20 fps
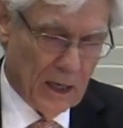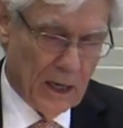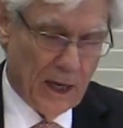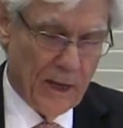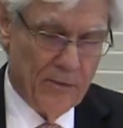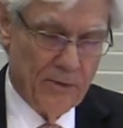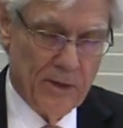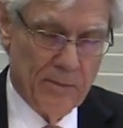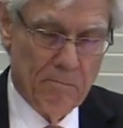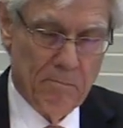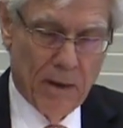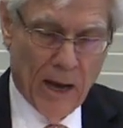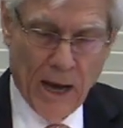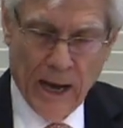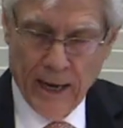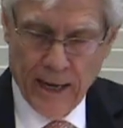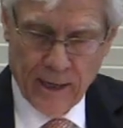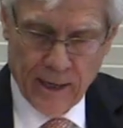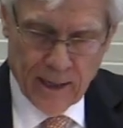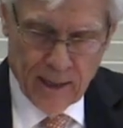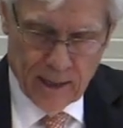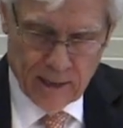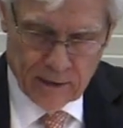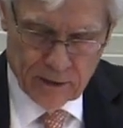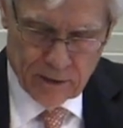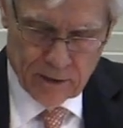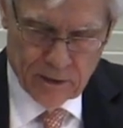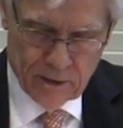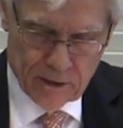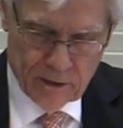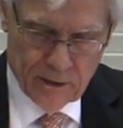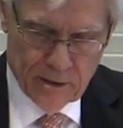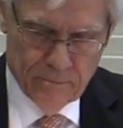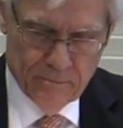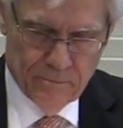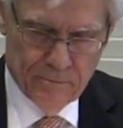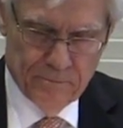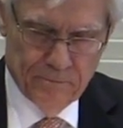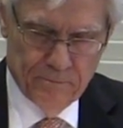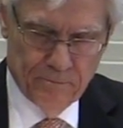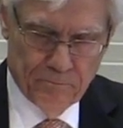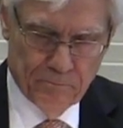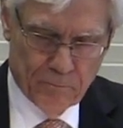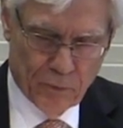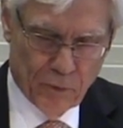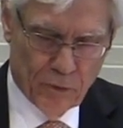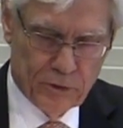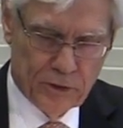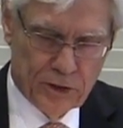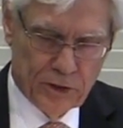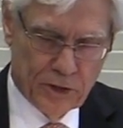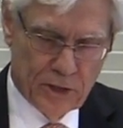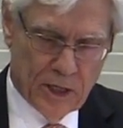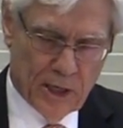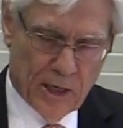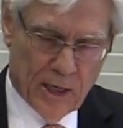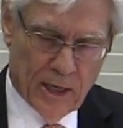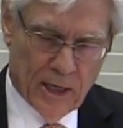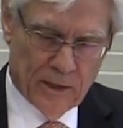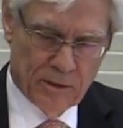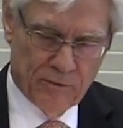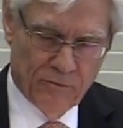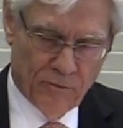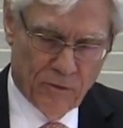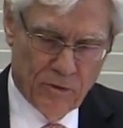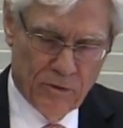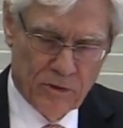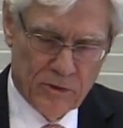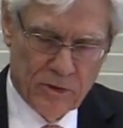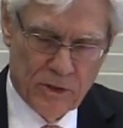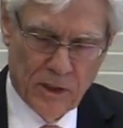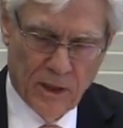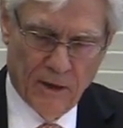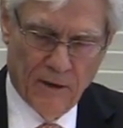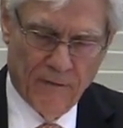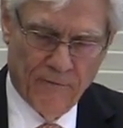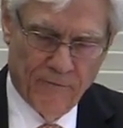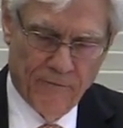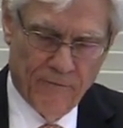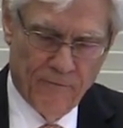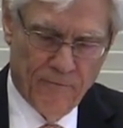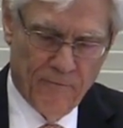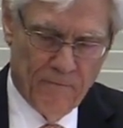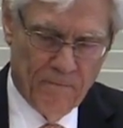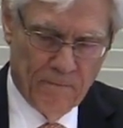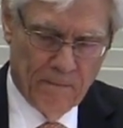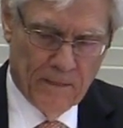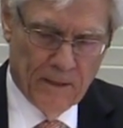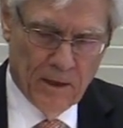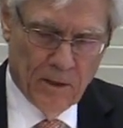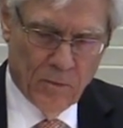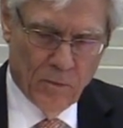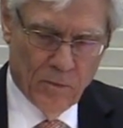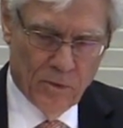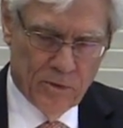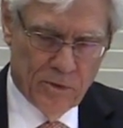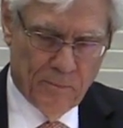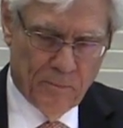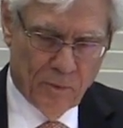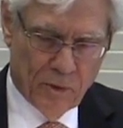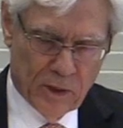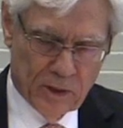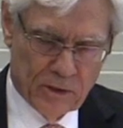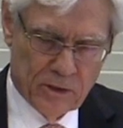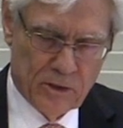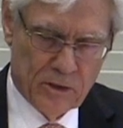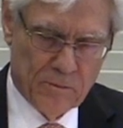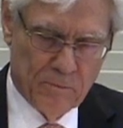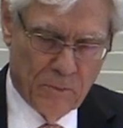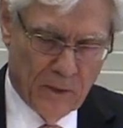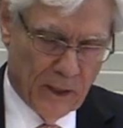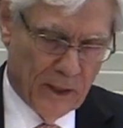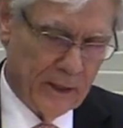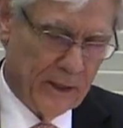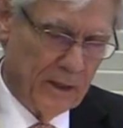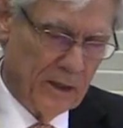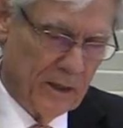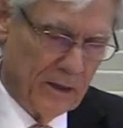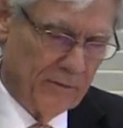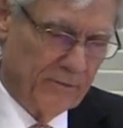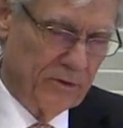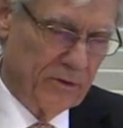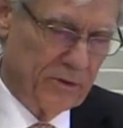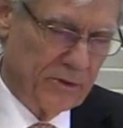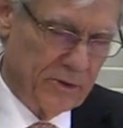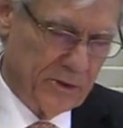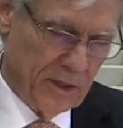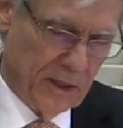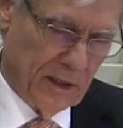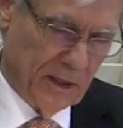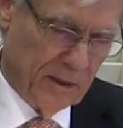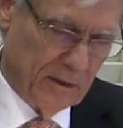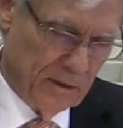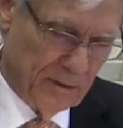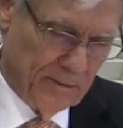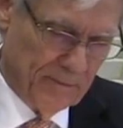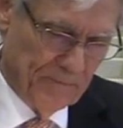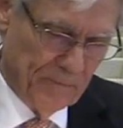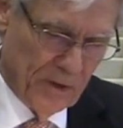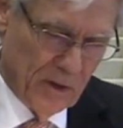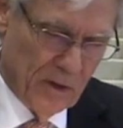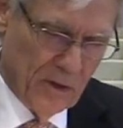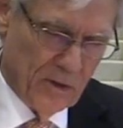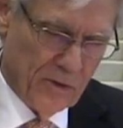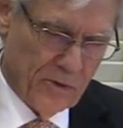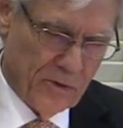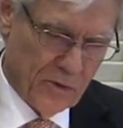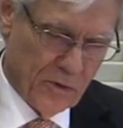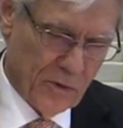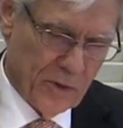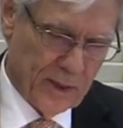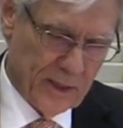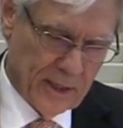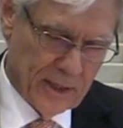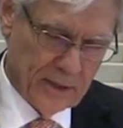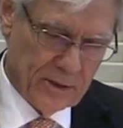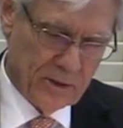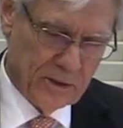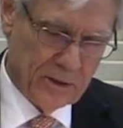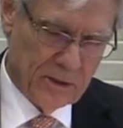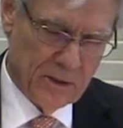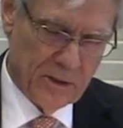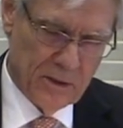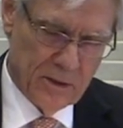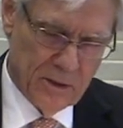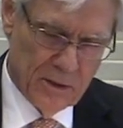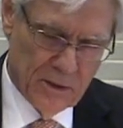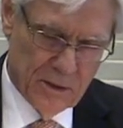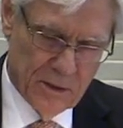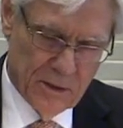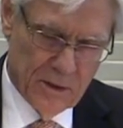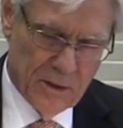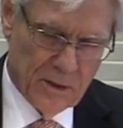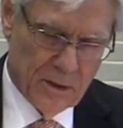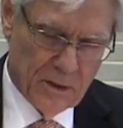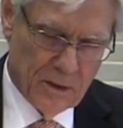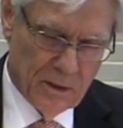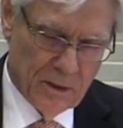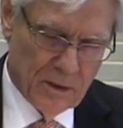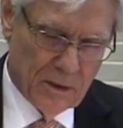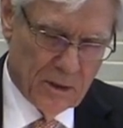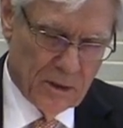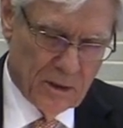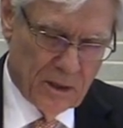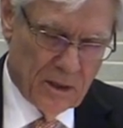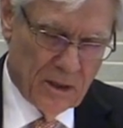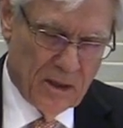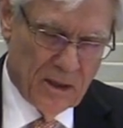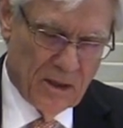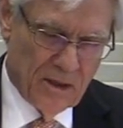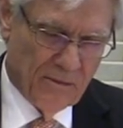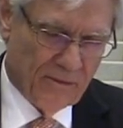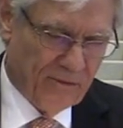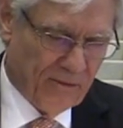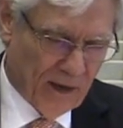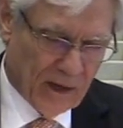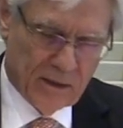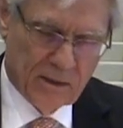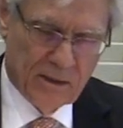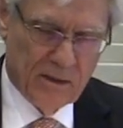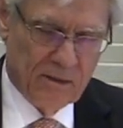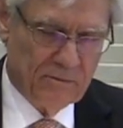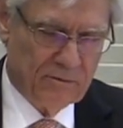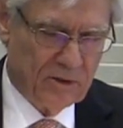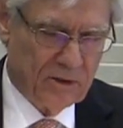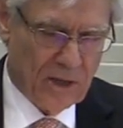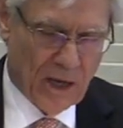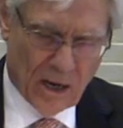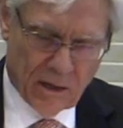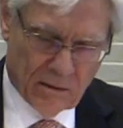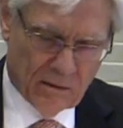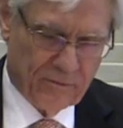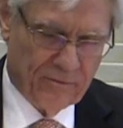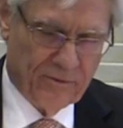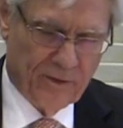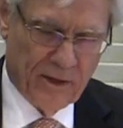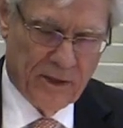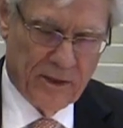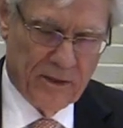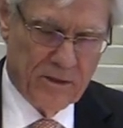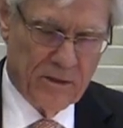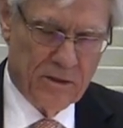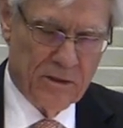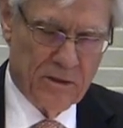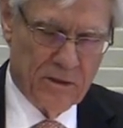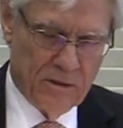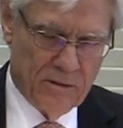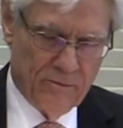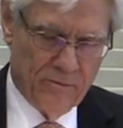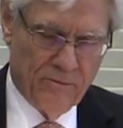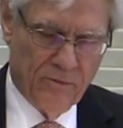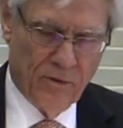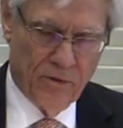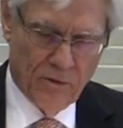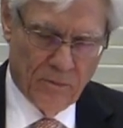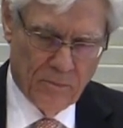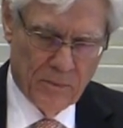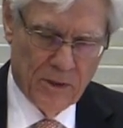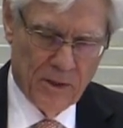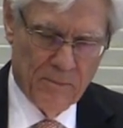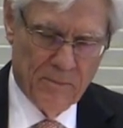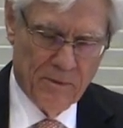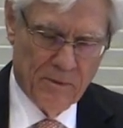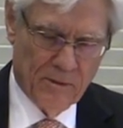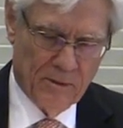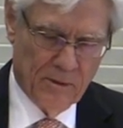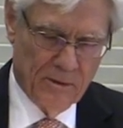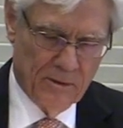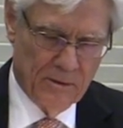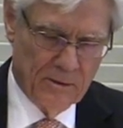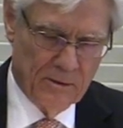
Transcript: and then buying us, purchasing us for yourself with the precious blood of your Son through his effective sacrifice for your people,